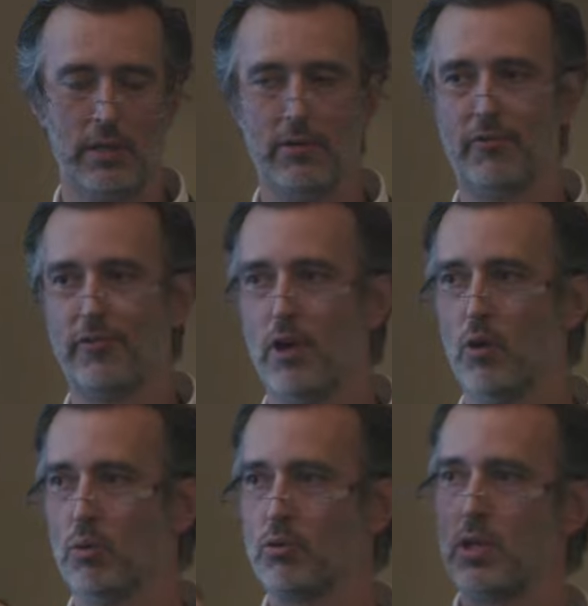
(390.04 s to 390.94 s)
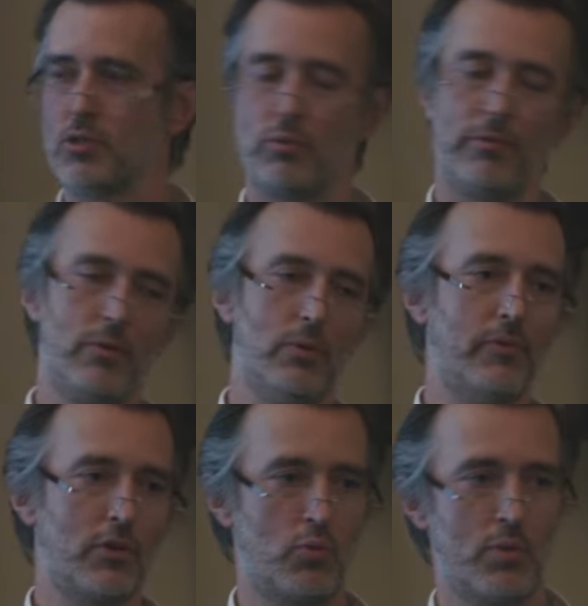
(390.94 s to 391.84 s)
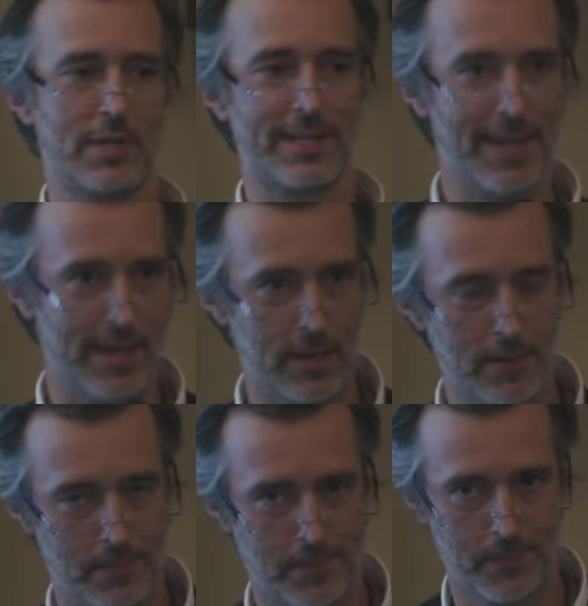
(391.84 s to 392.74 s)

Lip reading: if the whole history of the universe was a day,